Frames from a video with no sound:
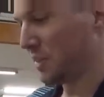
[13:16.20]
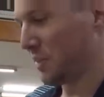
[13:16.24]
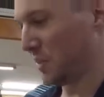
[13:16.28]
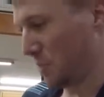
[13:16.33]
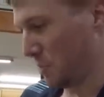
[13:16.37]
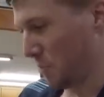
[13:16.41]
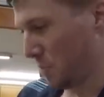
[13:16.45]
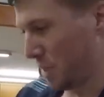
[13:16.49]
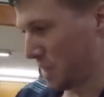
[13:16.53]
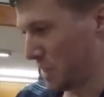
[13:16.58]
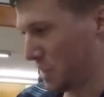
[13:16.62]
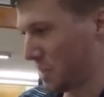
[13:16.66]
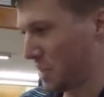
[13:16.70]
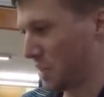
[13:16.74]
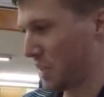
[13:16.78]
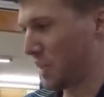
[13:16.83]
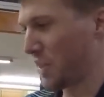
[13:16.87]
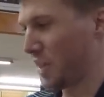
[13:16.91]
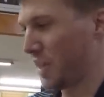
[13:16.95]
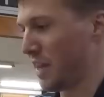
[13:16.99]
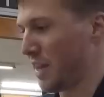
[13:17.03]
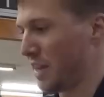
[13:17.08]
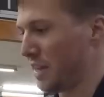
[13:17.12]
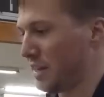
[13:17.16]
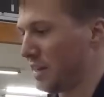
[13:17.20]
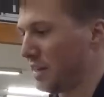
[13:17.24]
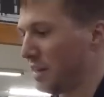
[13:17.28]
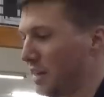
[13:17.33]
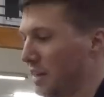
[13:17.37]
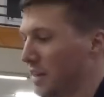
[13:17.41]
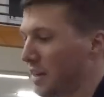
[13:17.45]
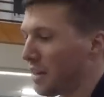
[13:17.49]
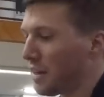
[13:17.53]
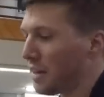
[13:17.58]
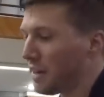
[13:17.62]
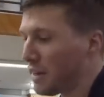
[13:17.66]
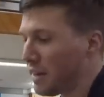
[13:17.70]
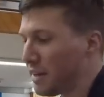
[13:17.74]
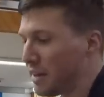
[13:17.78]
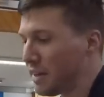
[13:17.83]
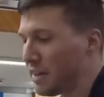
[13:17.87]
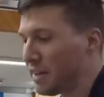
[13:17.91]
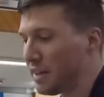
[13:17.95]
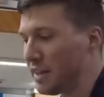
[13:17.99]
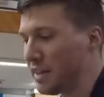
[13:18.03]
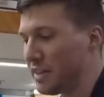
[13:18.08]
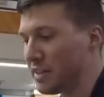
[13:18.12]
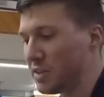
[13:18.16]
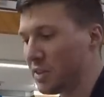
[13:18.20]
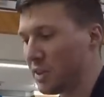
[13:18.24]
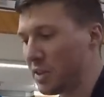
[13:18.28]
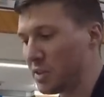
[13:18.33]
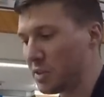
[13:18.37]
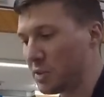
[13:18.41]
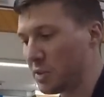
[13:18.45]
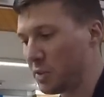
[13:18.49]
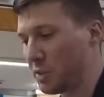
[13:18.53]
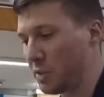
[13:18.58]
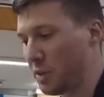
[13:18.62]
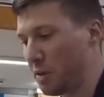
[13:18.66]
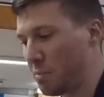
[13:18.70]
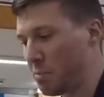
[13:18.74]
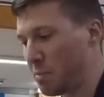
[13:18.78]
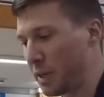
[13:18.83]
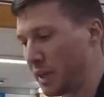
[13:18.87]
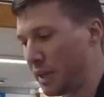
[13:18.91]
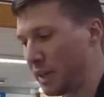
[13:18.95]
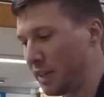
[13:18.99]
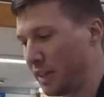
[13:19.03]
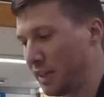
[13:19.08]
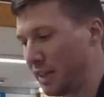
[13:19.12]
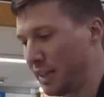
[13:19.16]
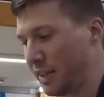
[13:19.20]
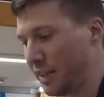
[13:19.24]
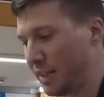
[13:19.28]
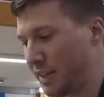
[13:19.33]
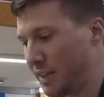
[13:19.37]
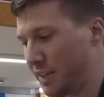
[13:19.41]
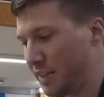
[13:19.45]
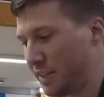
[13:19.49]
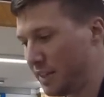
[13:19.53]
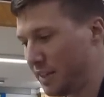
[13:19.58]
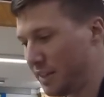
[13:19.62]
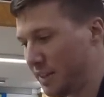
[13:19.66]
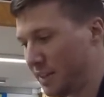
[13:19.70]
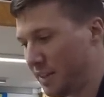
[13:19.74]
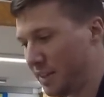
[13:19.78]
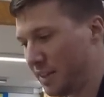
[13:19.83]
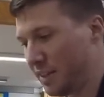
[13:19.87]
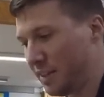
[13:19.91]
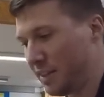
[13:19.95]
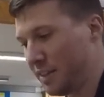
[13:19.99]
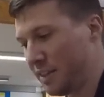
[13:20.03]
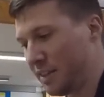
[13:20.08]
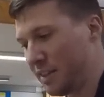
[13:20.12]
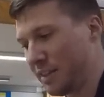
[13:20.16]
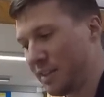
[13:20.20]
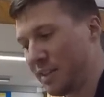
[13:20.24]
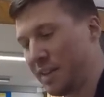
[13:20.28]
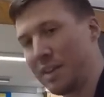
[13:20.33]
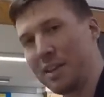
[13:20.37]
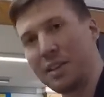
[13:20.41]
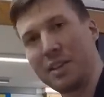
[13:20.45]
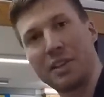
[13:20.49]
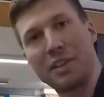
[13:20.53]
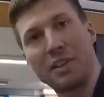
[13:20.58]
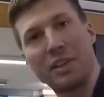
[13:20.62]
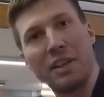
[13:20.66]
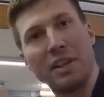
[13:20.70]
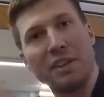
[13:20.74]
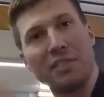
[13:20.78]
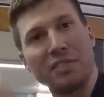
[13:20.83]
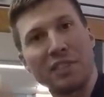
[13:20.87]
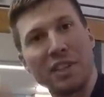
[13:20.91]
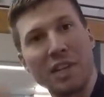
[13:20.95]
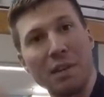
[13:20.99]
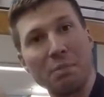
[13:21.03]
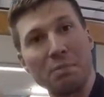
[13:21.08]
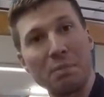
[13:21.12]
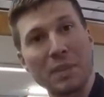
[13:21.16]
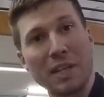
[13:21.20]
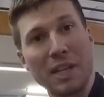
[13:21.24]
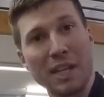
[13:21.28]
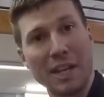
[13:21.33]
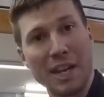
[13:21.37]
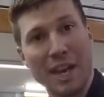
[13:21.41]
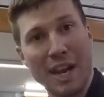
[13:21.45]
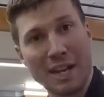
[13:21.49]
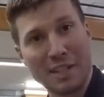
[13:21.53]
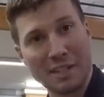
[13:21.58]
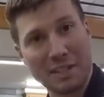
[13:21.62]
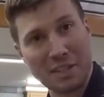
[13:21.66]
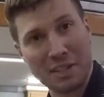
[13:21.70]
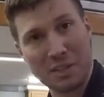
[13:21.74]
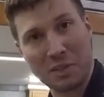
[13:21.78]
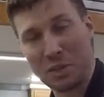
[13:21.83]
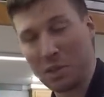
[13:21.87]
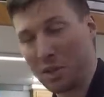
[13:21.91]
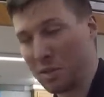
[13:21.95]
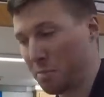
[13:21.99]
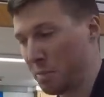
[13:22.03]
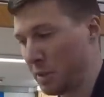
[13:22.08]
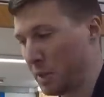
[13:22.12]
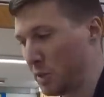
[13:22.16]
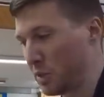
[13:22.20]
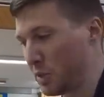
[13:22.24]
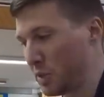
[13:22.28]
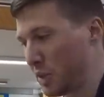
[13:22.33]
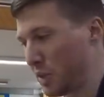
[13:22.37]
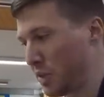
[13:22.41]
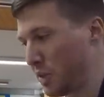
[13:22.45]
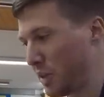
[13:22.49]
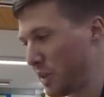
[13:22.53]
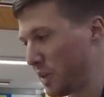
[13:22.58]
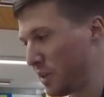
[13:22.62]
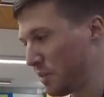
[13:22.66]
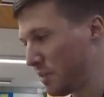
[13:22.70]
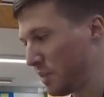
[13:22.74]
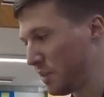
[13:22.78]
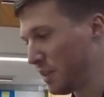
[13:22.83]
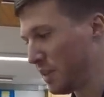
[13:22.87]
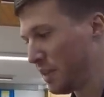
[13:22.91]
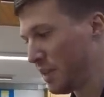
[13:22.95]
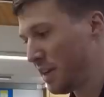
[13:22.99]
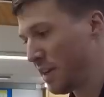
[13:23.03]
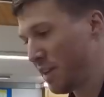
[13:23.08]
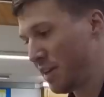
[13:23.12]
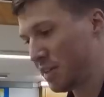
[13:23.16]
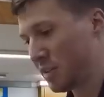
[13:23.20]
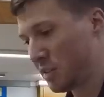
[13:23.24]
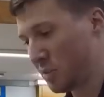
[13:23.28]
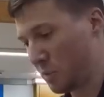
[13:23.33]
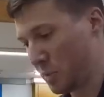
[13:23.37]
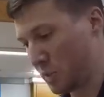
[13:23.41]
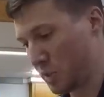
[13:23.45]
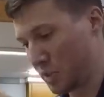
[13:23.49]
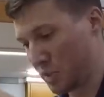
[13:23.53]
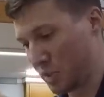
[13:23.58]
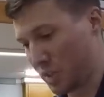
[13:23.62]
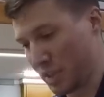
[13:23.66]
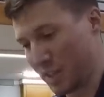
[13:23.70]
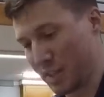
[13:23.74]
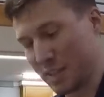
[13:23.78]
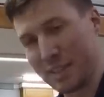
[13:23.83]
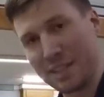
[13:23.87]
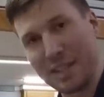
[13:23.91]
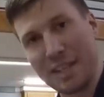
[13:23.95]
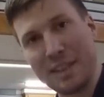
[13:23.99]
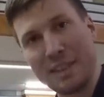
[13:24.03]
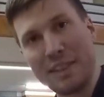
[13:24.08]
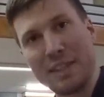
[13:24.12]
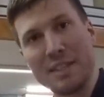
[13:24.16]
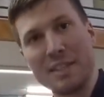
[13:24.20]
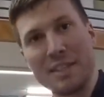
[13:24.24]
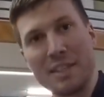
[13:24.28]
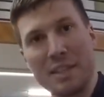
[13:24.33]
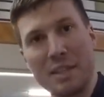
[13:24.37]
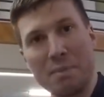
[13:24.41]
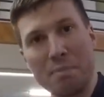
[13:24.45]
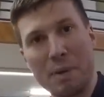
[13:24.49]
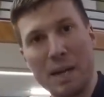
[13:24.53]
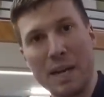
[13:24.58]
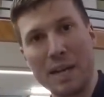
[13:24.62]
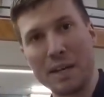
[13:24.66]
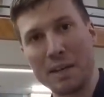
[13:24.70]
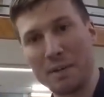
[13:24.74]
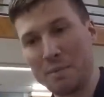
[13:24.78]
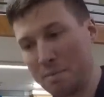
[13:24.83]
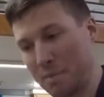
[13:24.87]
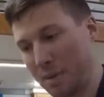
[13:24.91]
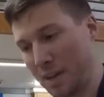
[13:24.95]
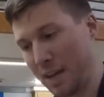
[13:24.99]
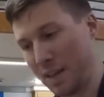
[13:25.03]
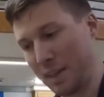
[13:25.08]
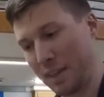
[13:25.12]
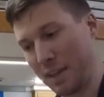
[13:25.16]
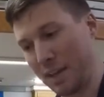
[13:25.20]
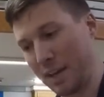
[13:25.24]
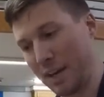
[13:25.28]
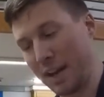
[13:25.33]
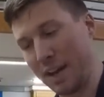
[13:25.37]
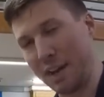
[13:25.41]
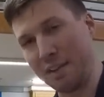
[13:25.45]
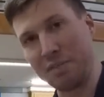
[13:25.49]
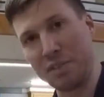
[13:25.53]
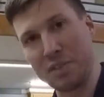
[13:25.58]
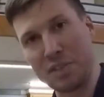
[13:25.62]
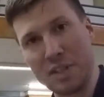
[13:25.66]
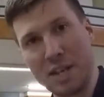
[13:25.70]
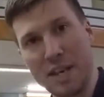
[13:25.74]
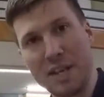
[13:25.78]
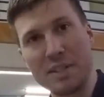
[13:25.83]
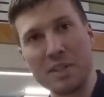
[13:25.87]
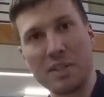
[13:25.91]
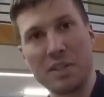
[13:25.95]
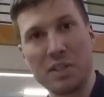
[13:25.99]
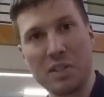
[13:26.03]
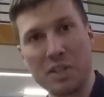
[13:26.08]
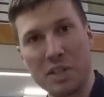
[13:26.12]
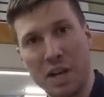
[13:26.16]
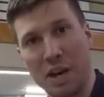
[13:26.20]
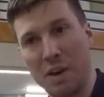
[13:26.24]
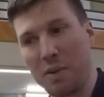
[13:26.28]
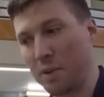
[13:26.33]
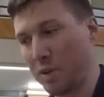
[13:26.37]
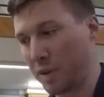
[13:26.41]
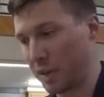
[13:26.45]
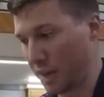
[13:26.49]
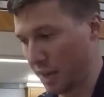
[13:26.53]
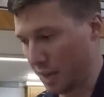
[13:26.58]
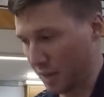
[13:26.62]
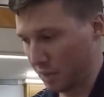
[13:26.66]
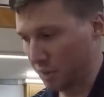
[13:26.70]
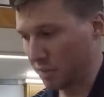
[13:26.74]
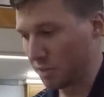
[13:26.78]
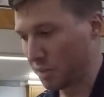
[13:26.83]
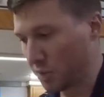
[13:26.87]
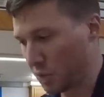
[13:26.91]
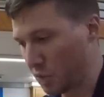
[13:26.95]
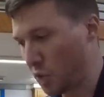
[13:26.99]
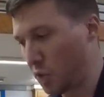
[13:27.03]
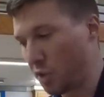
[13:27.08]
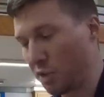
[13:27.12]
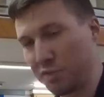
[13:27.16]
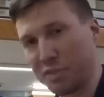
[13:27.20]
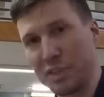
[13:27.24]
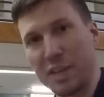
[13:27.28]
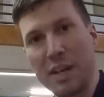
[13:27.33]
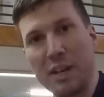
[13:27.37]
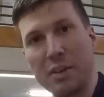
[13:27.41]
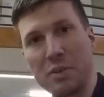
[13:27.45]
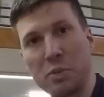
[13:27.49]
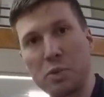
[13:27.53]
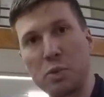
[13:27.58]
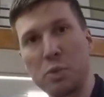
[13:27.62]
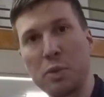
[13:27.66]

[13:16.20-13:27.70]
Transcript: which then is also a big lid that you can lift up to get access to the bilge area. So we're just going to set this at the bottom and then have the sides of the shower kind of curved down to